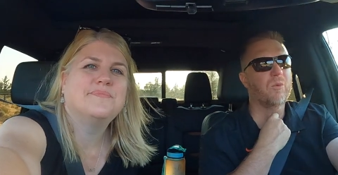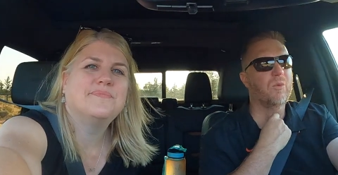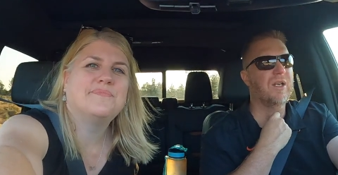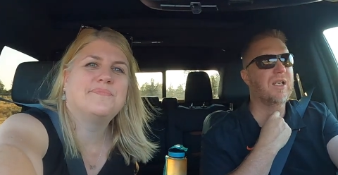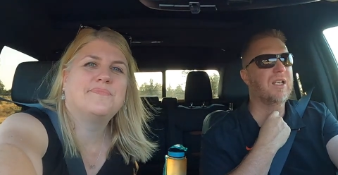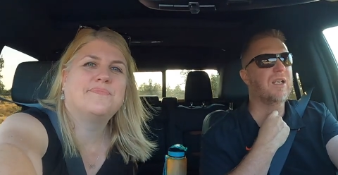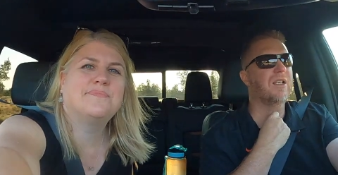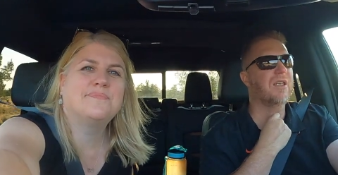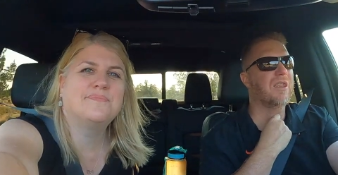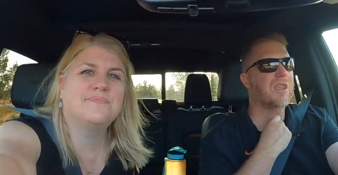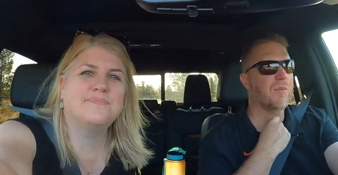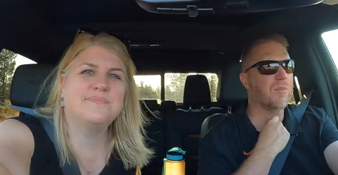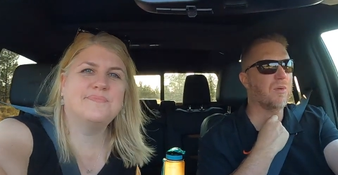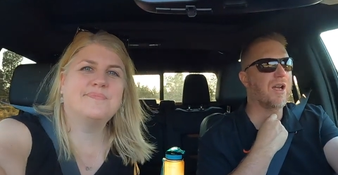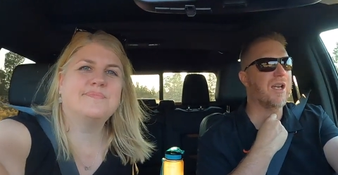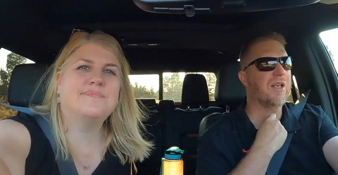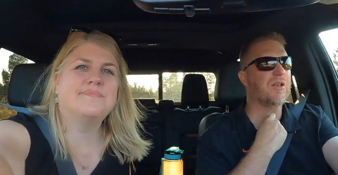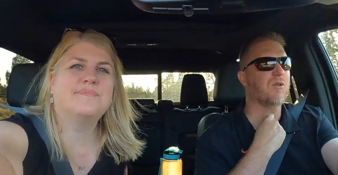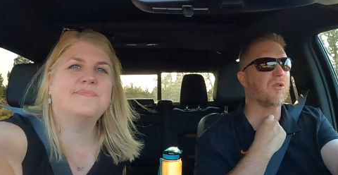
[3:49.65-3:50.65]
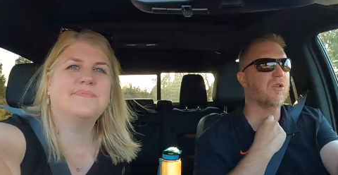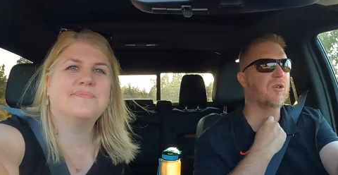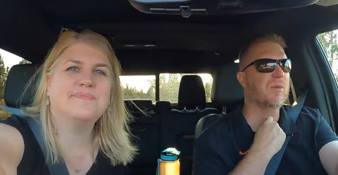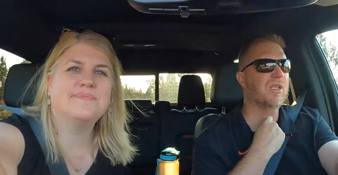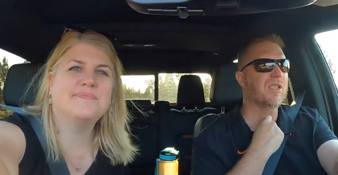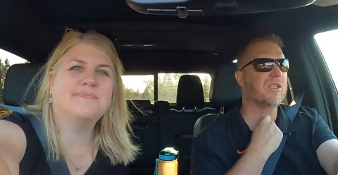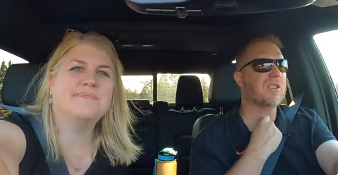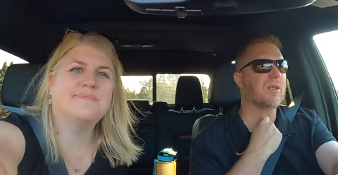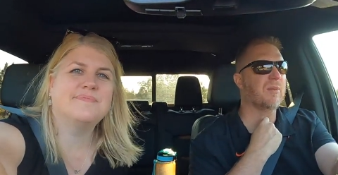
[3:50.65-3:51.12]
Speaker 1: with the bride and groom
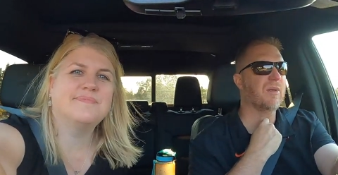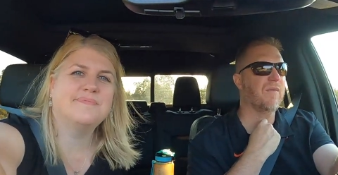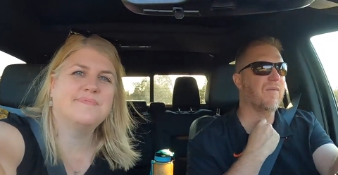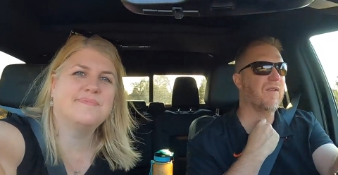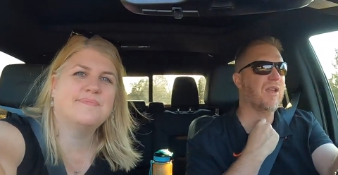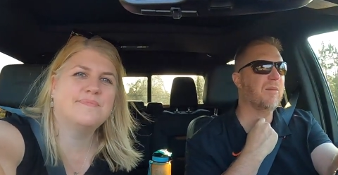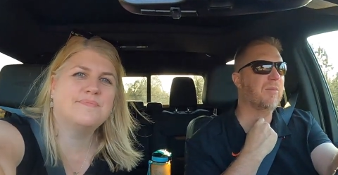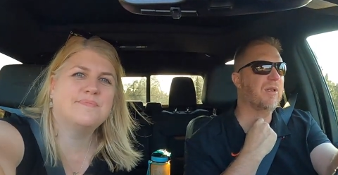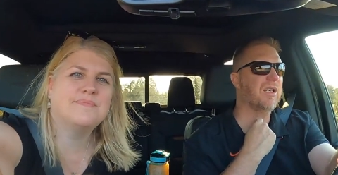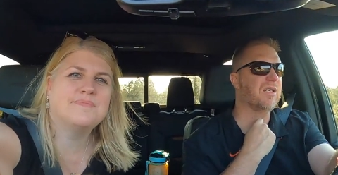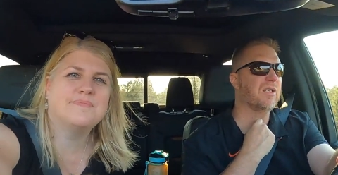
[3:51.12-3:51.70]
and some of the family